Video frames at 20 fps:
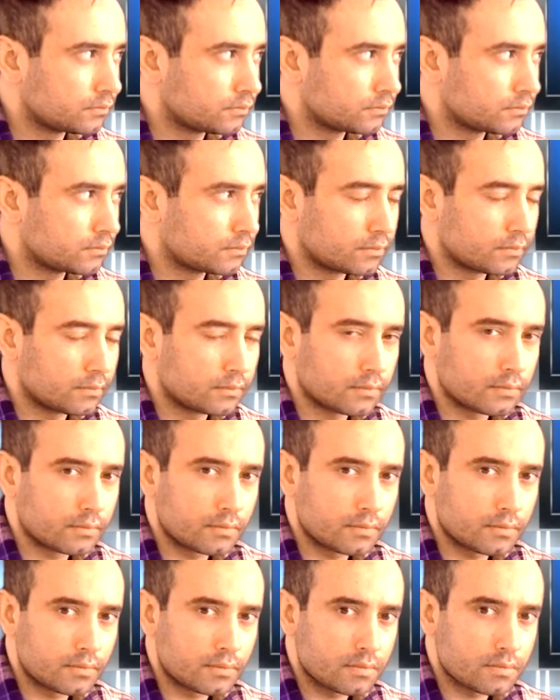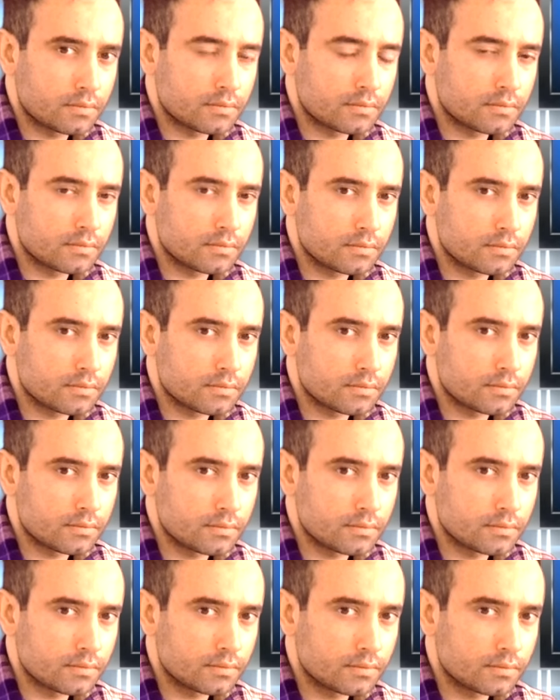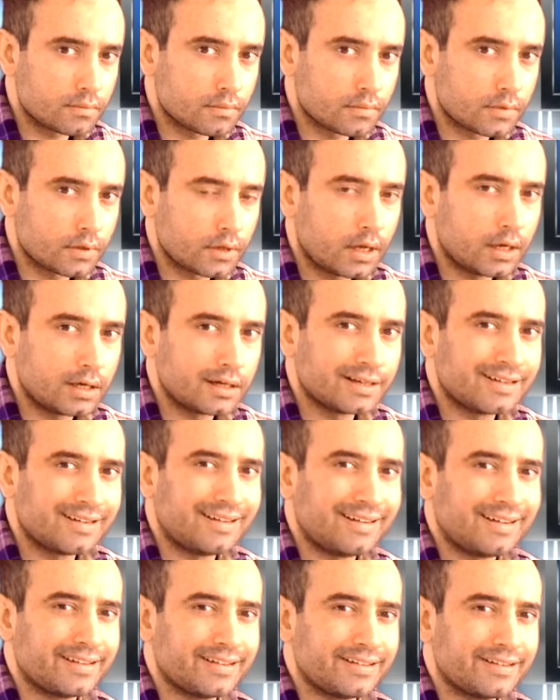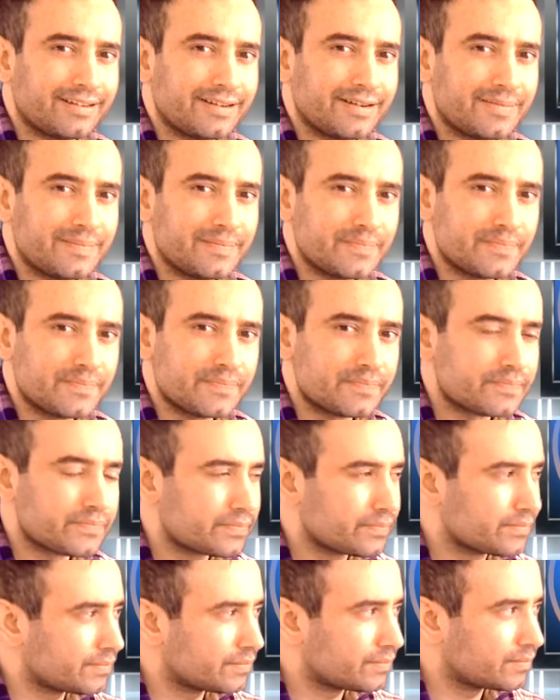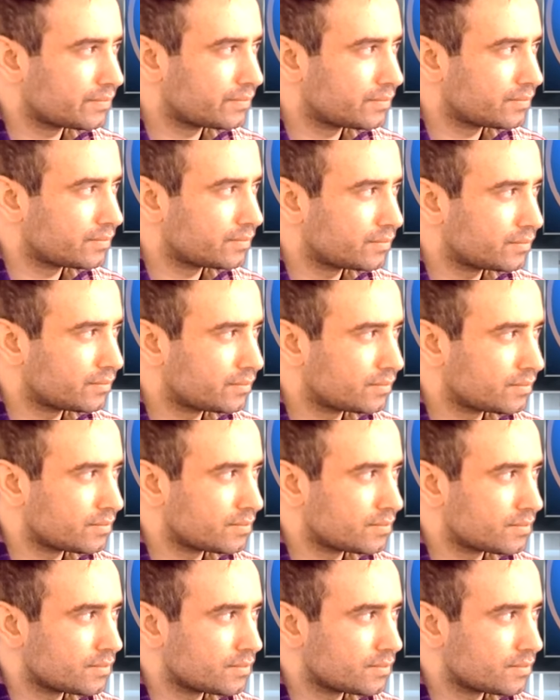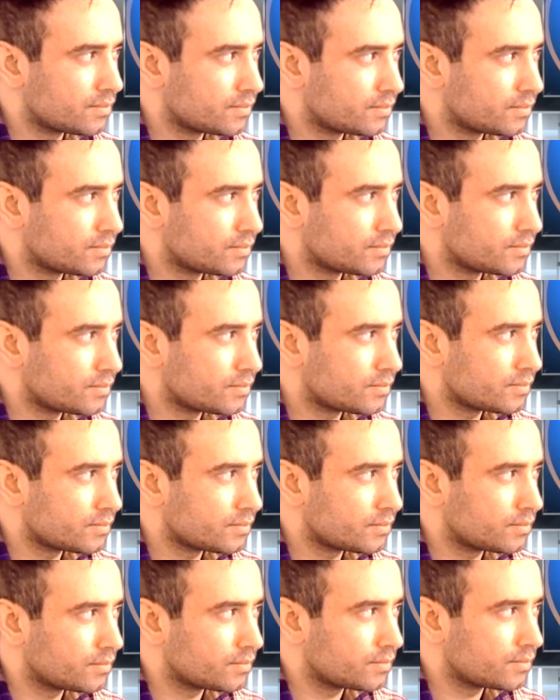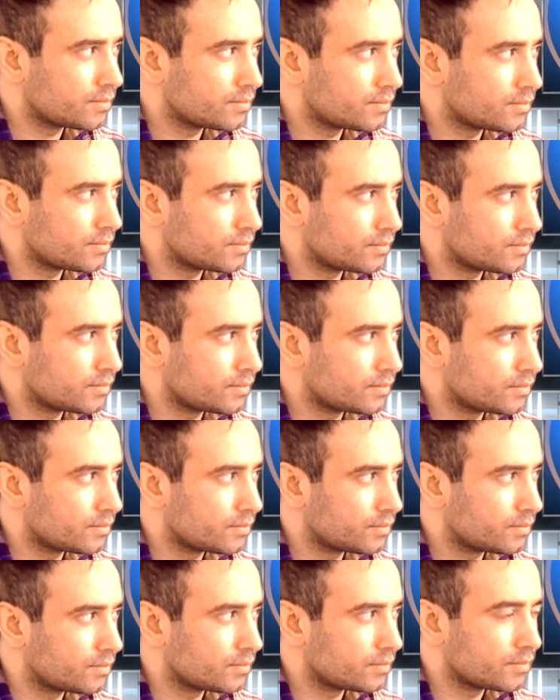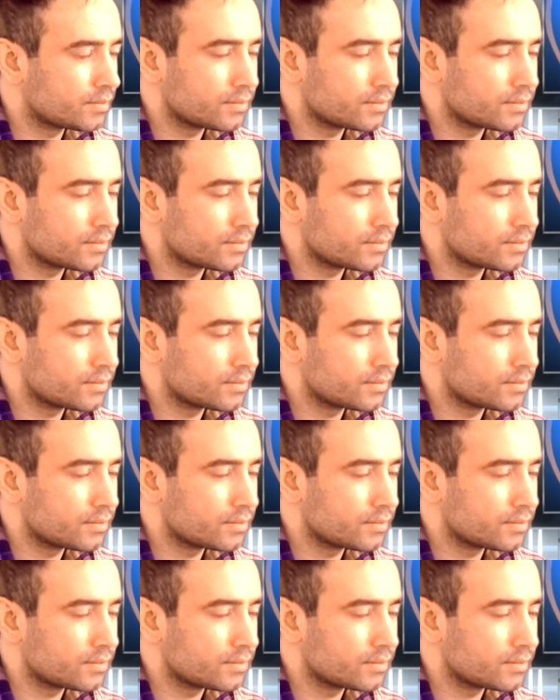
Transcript: No words are spoken by the person on screen.